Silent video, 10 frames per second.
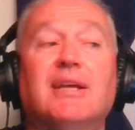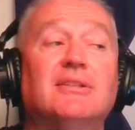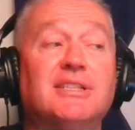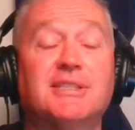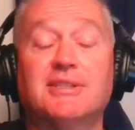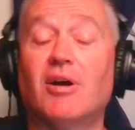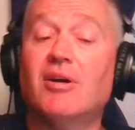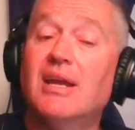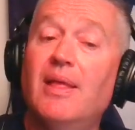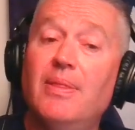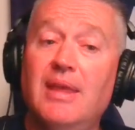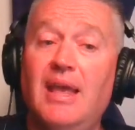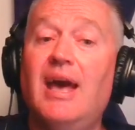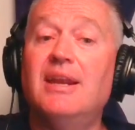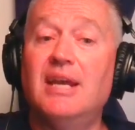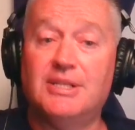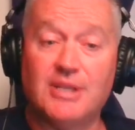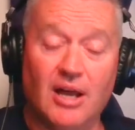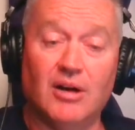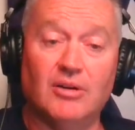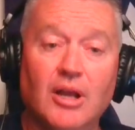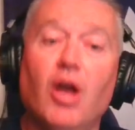and let's start in the NHL,